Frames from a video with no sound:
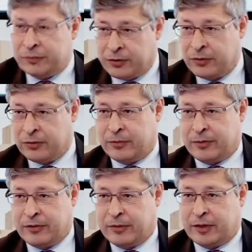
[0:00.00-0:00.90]
follow the
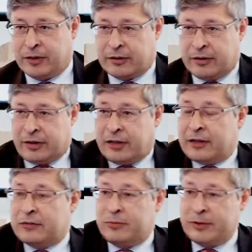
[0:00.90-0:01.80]
CE marking,
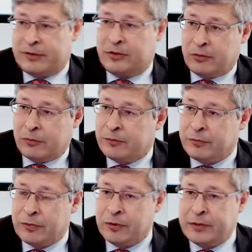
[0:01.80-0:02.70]
like Switzerland, we
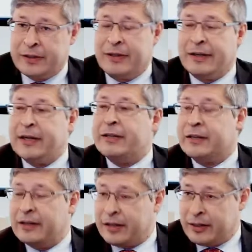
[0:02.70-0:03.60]
follow it
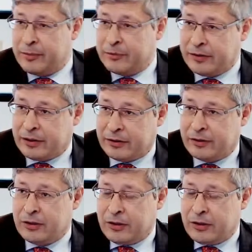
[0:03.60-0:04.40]
99%.